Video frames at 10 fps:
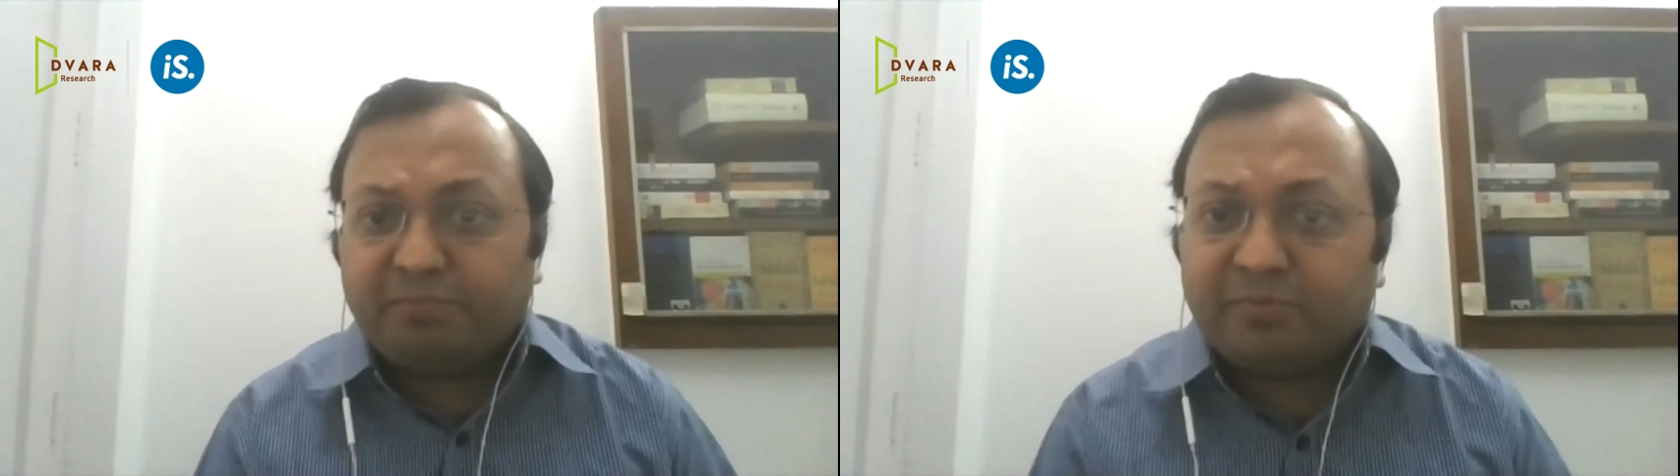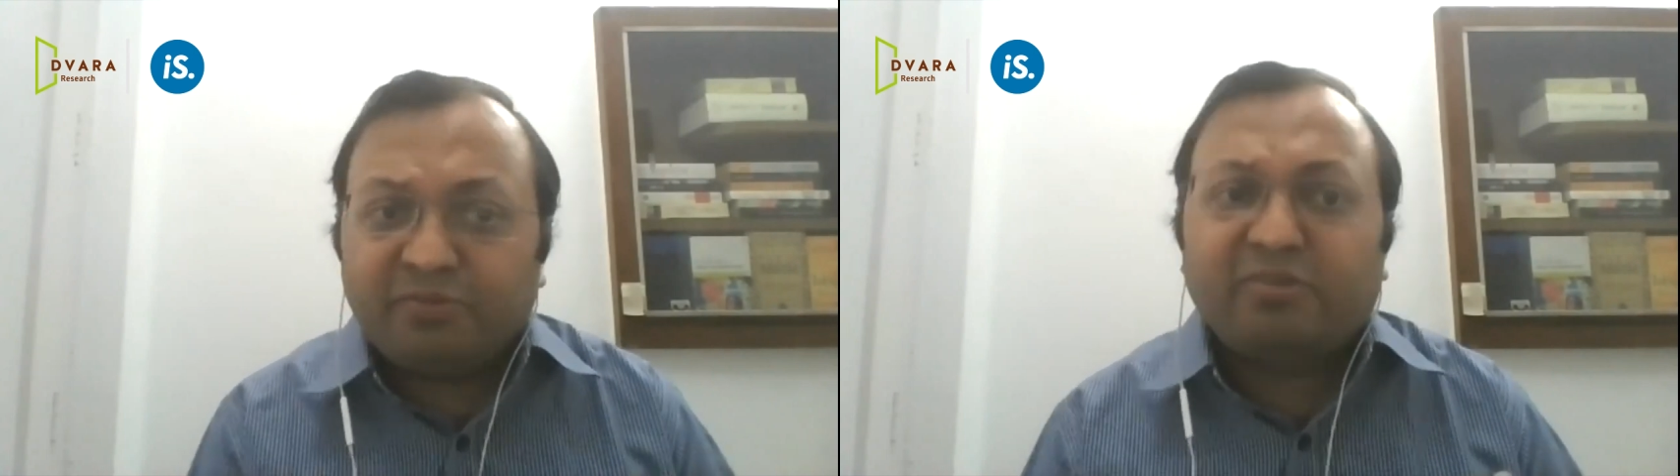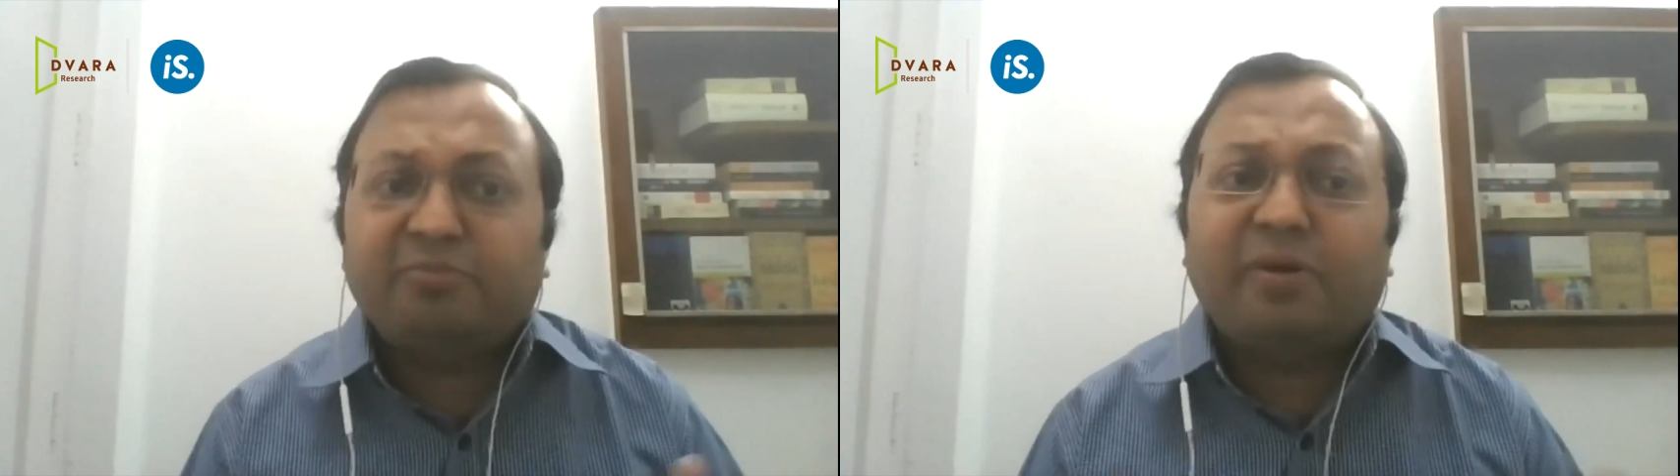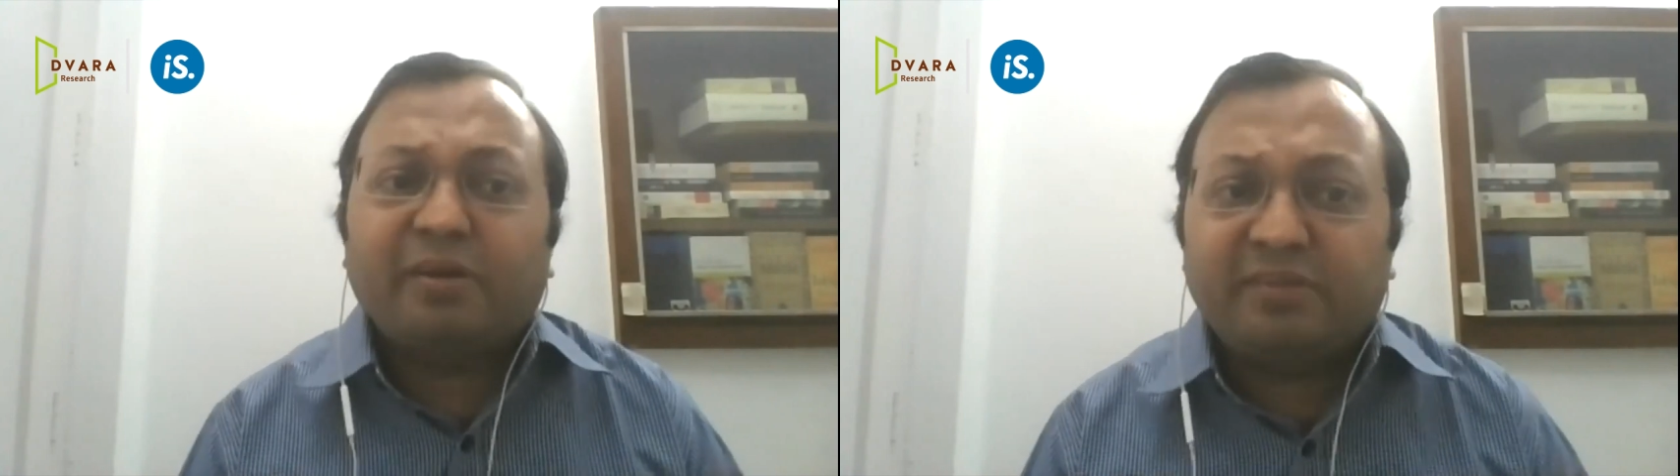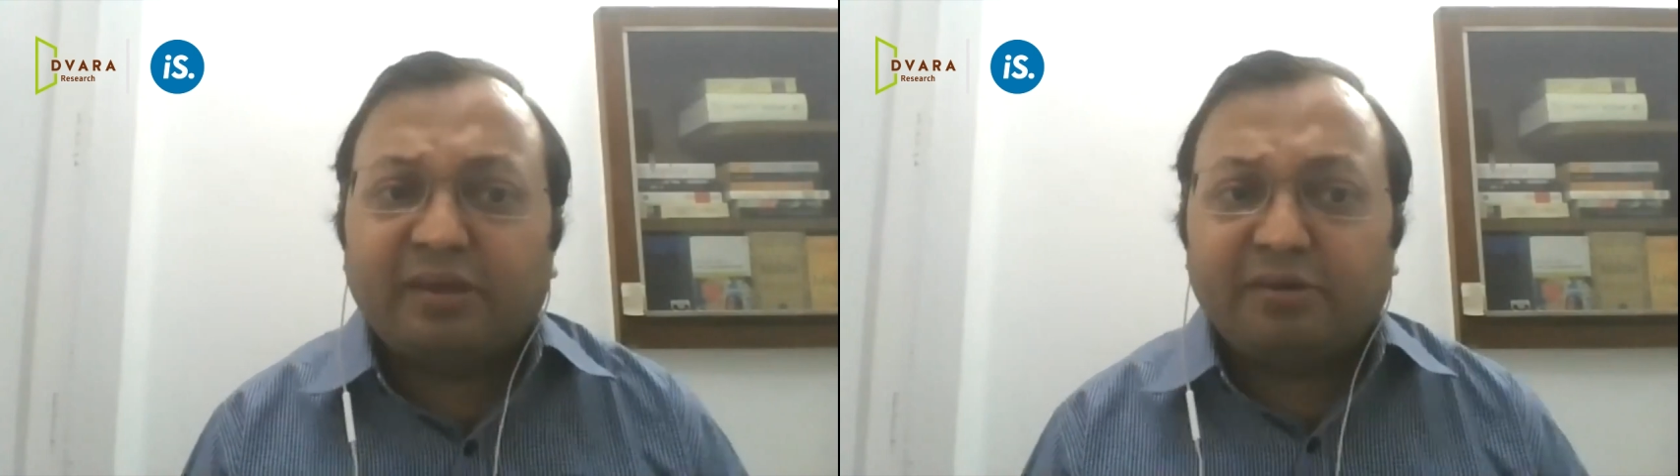just for the
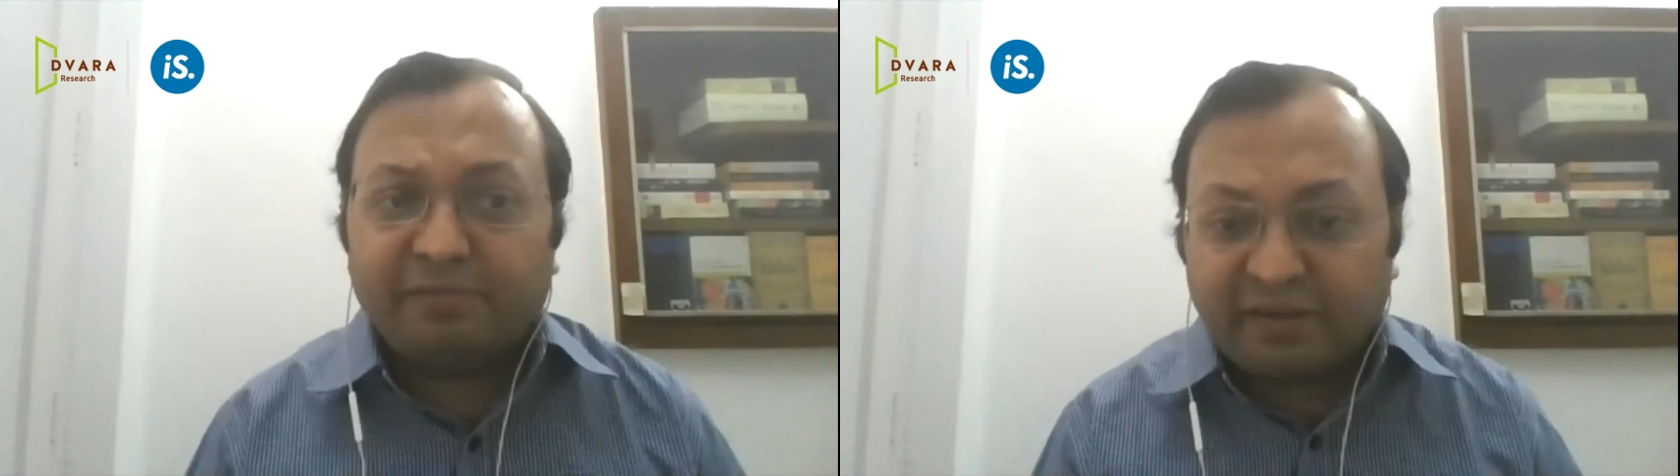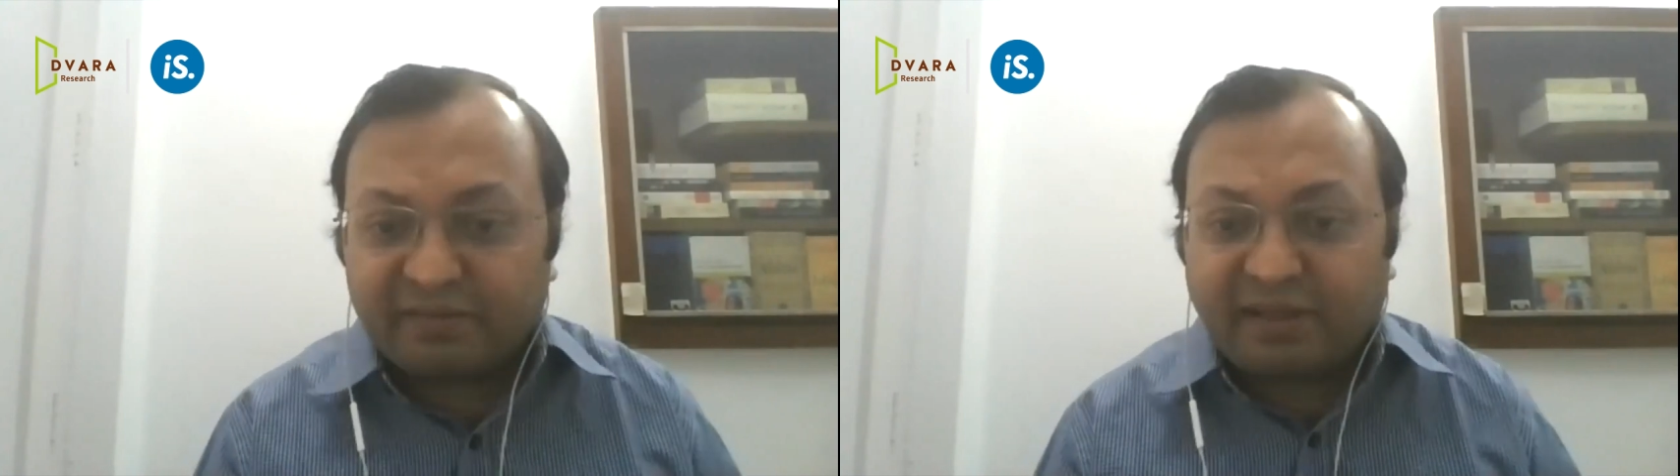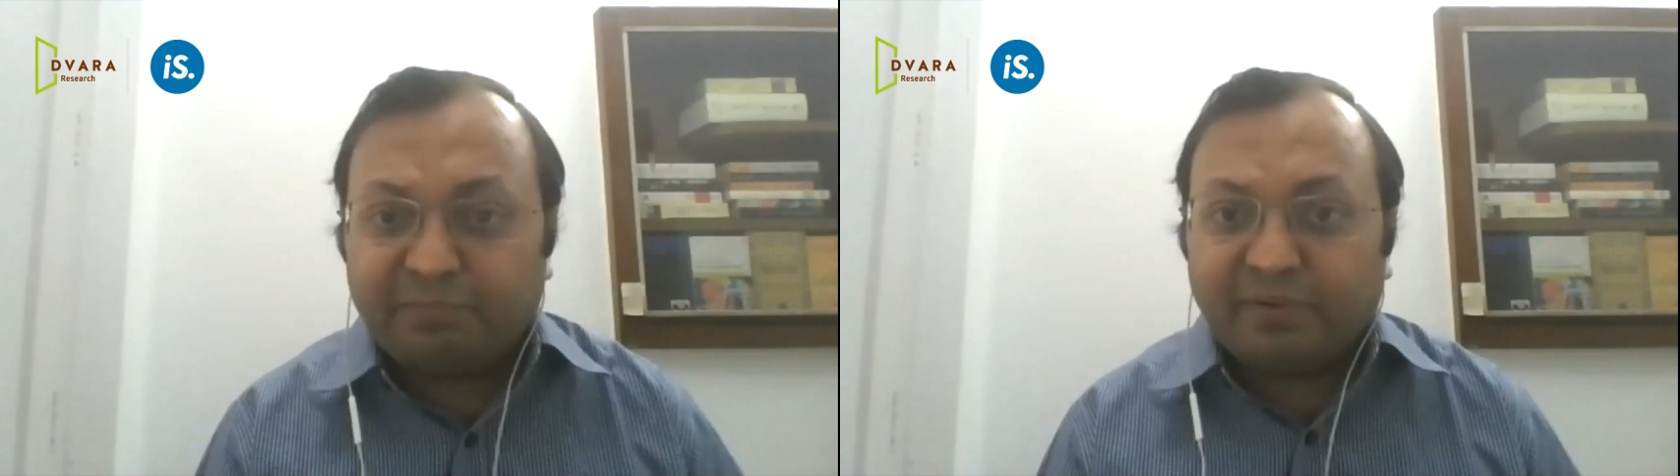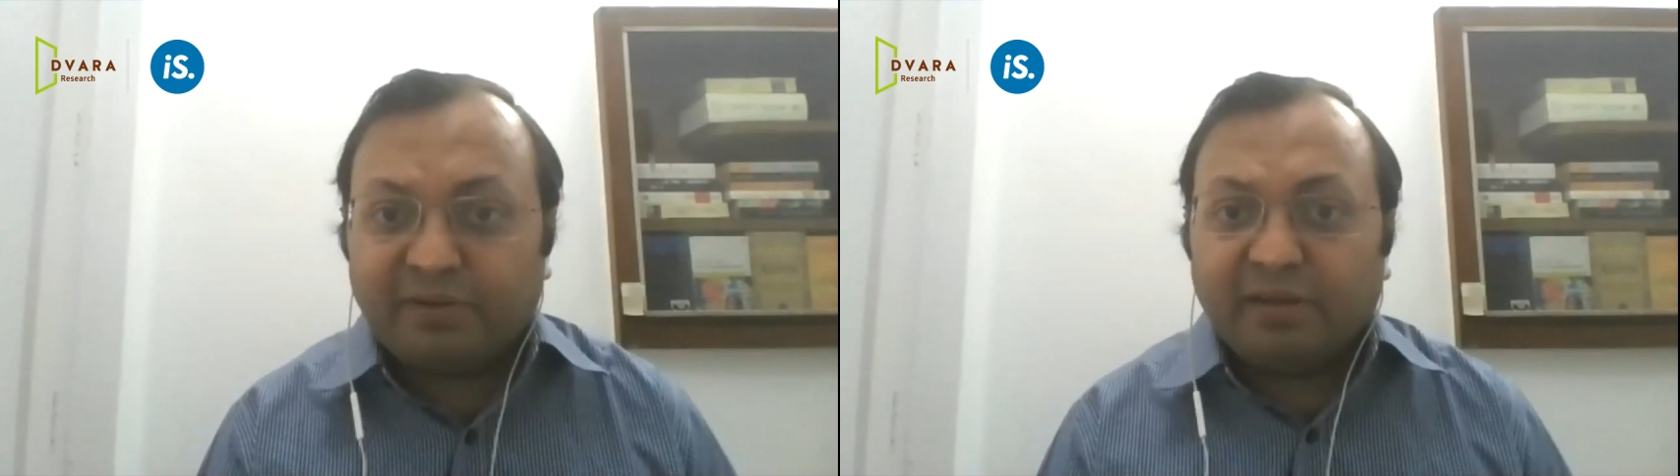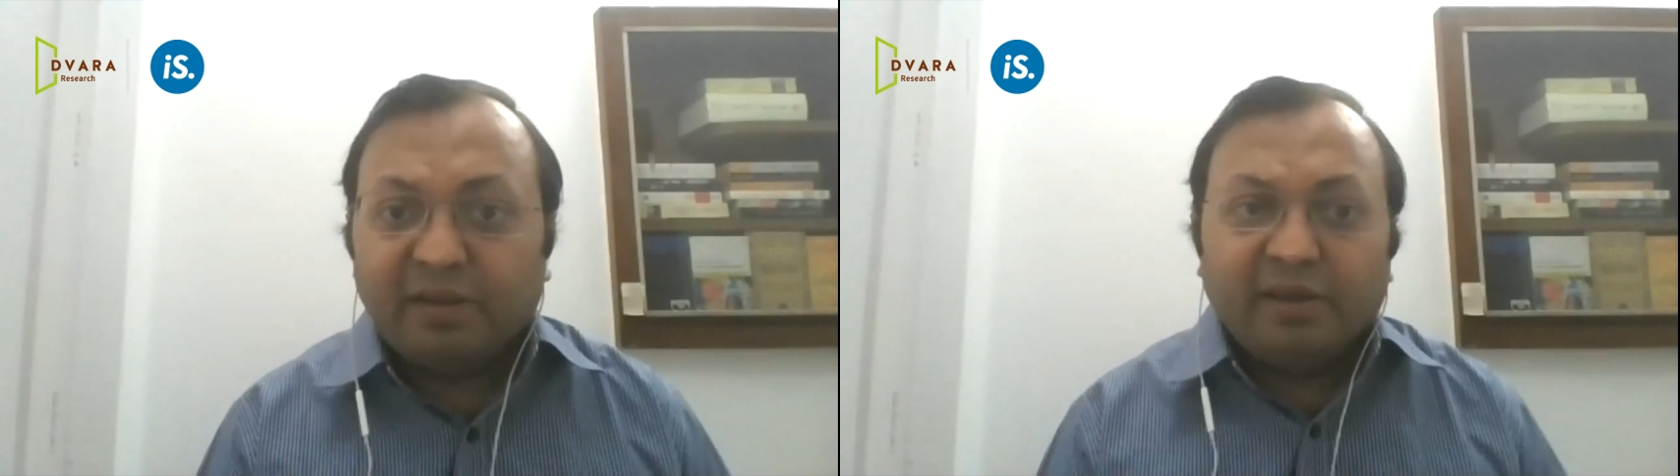sake of an example,